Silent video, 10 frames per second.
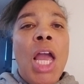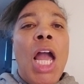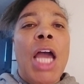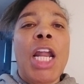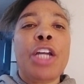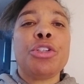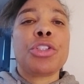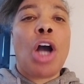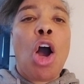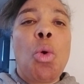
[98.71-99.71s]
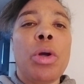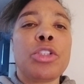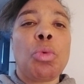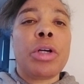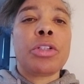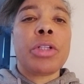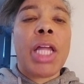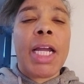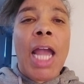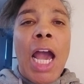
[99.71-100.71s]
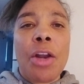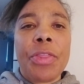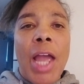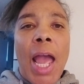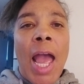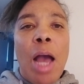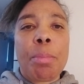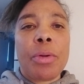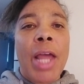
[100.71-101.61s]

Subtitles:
And I used to always wonder, how did that happen?